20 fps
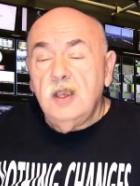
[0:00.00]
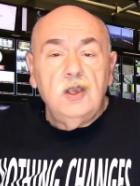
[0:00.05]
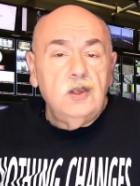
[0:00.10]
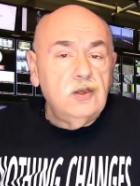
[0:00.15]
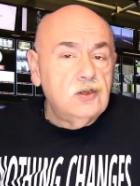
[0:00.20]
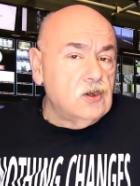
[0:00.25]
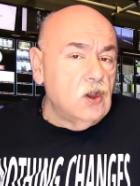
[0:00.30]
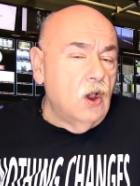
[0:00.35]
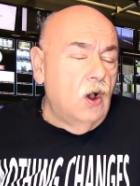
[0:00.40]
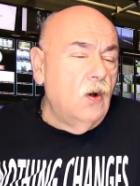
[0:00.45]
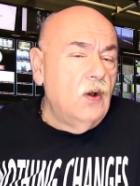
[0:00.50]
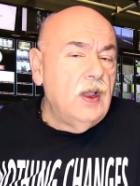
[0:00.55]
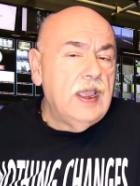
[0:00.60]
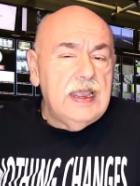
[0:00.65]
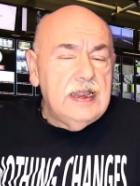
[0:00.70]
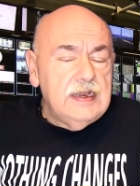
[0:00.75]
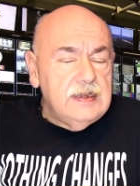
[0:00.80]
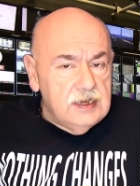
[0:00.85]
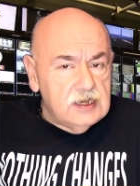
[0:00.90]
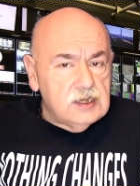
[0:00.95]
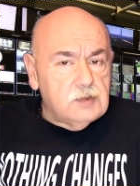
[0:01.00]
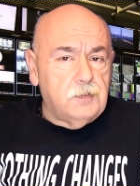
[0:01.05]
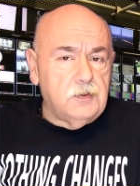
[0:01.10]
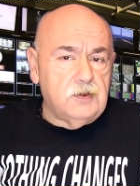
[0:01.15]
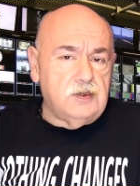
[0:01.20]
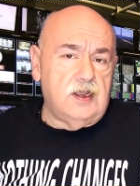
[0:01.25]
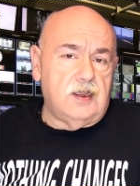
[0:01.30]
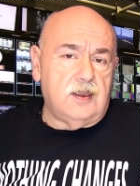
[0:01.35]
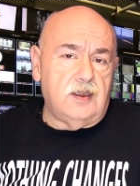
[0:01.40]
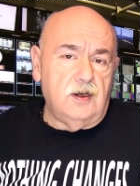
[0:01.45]
So in this
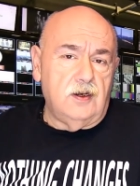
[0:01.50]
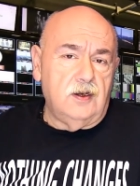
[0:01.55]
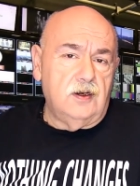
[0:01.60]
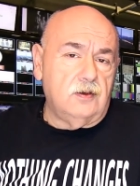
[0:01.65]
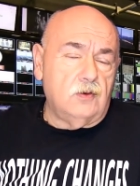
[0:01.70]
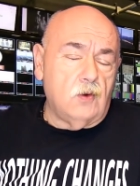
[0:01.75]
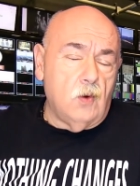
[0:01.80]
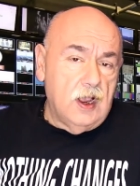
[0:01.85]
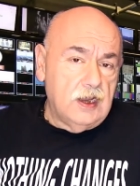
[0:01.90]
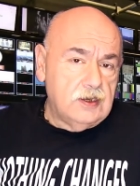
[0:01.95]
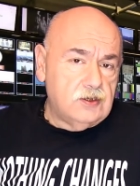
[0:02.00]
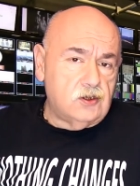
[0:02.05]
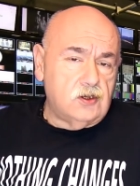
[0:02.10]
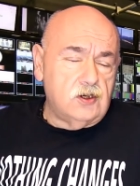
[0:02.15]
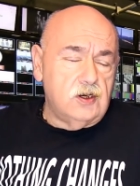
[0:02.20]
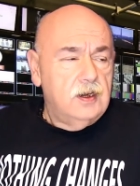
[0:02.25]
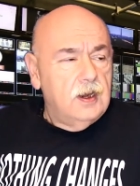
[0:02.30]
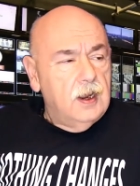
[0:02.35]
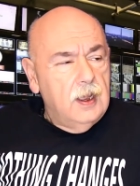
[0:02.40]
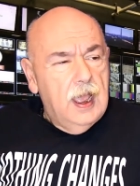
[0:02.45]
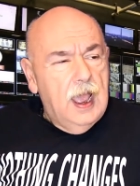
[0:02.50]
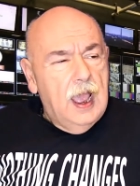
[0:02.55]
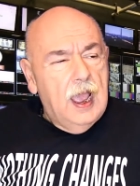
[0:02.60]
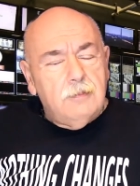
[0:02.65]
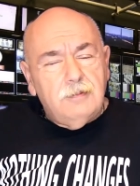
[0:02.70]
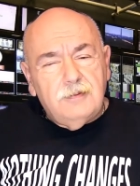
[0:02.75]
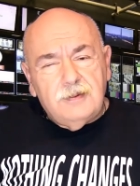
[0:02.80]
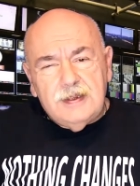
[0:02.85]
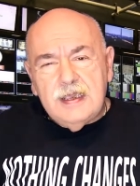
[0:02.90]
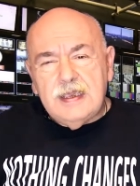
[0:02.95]
particular question, I'm
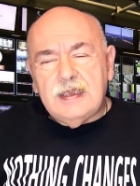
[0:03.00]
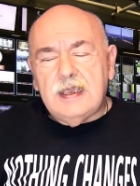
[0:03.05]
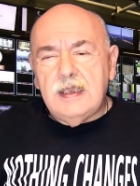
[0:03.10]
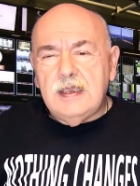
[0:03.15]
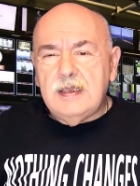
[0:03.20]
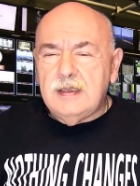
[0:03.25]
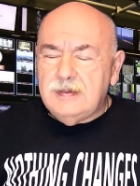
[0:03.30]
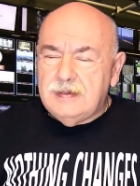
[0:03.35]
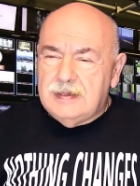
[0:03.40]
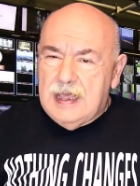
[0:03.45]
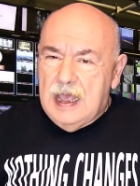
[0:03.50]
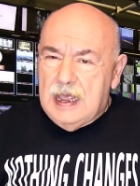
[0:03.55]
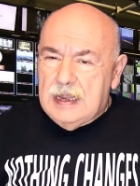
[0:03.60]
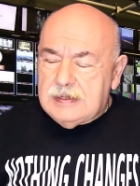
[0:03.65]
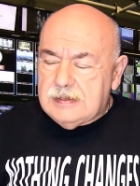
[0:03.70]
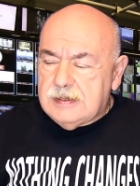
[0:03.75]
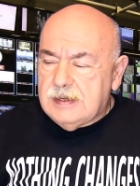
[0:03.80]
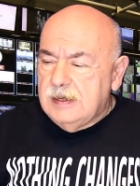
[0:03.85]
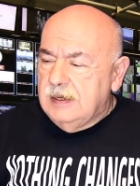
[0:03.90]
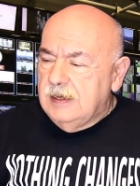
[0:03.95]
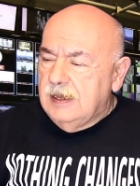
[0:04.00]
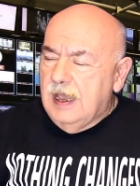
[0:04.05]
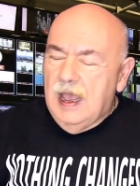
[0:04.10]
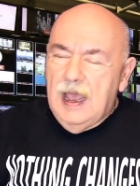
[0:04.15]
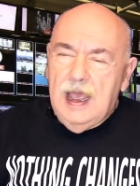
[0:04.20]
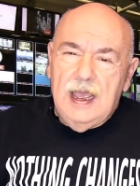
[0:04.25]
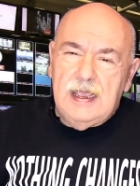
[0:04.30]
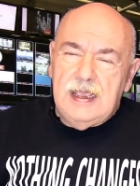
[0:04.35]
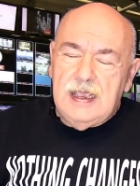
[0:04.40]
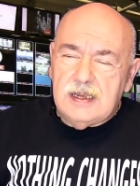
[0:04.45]
thinking that
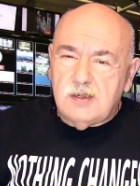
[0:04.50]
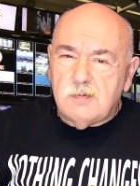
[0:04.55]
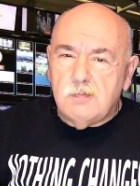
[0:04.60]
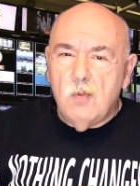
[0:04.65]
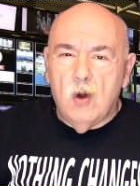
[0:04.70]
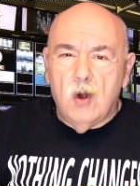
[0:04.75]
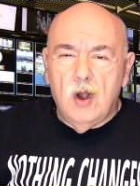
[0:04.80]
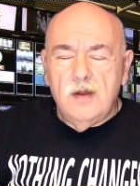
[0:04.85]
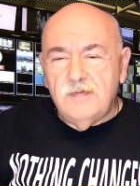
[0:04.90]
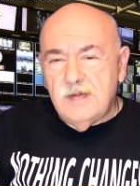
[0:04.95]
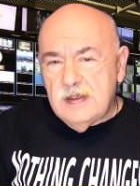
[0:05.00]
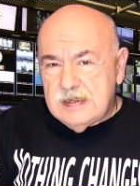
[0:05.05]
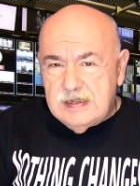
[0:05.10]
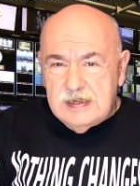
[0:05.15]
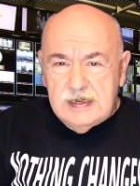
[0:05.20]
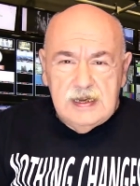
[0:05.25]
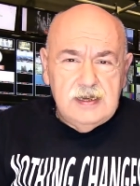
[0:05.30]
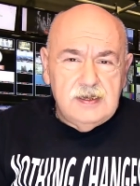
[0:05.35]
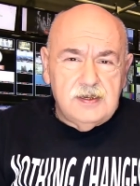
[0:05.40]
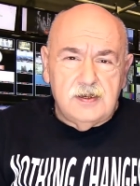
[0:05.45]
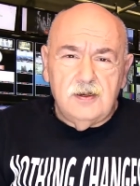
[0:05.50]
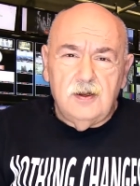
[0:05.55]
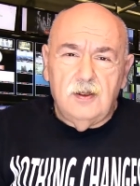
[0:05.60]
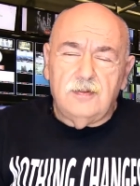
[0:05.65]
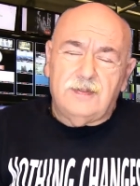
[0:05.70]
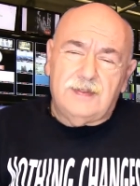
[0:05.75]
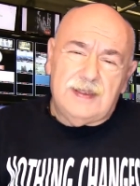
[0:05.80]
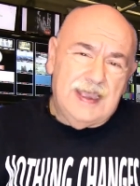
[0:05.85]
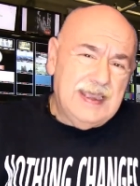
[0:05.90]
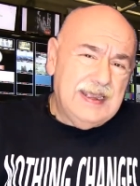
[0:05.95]
it's more of a seasonal
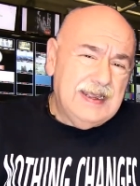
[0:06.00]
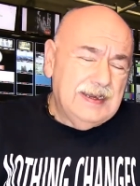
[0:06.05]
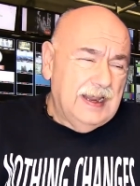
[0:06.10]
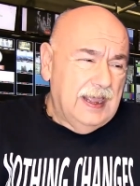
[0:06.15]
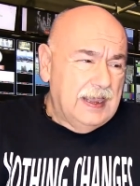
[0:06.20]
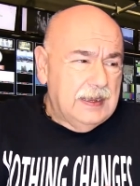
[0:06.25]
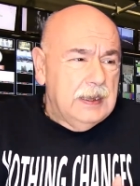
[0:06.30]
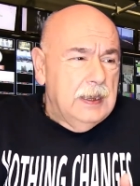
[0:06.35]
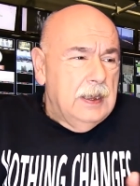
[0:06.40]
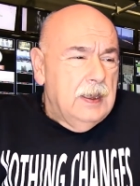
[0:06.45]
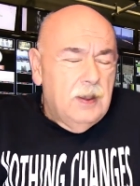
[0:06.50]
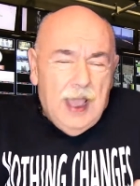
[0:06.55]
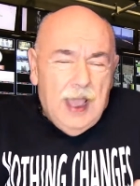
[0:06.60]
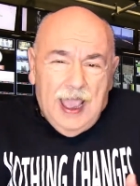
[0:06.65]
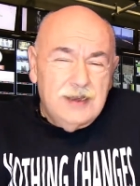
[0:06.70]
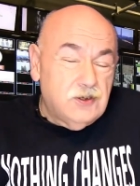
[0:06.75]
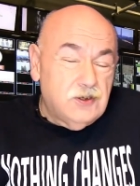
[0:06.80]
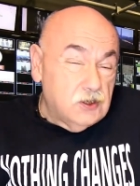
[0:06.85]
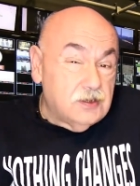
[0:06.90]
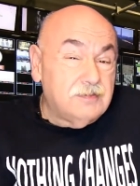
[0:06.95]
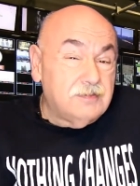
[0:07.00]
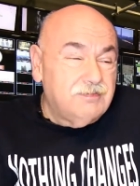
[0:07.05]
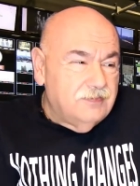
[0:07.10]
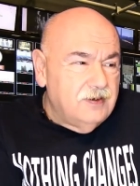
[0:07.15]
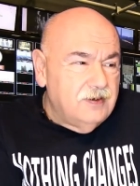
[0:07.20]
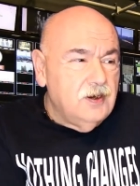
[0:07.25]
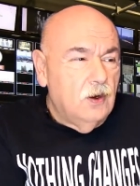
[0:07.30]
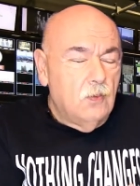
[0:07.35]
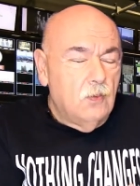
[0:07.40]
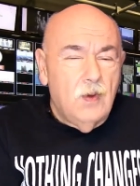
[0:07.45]
thing. Like I just,
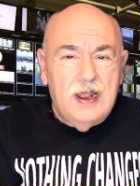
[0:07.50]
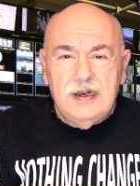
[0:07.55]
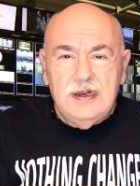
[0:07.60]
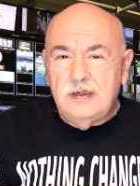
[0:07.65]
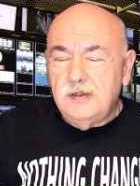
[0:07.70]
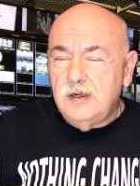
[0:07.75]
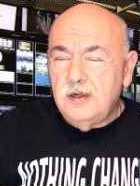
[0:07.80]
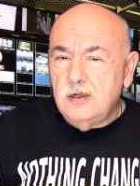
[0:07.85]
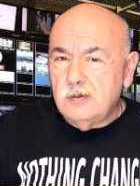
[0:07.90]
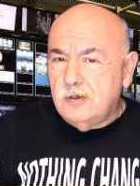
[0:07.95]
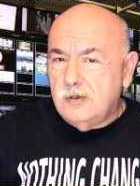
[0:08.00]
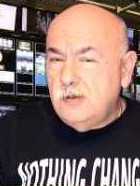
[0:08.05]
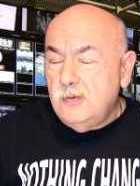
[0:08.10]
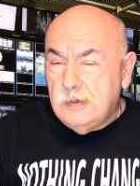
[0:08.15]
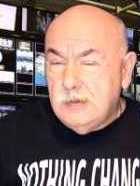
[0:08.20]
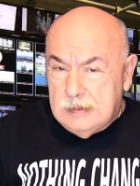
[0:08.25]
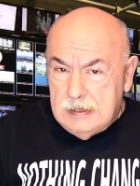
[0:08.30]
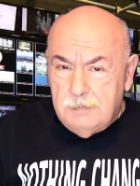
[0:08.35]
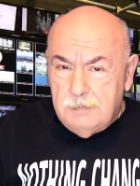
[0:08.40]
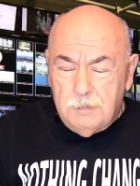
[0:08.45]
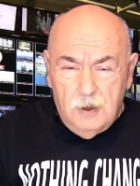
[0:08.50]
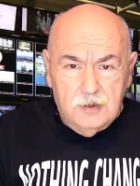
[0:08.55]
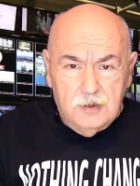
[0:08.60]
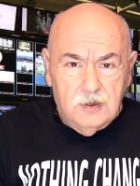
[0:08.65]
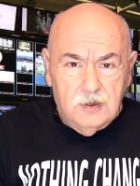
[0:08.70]
went a little too deep on the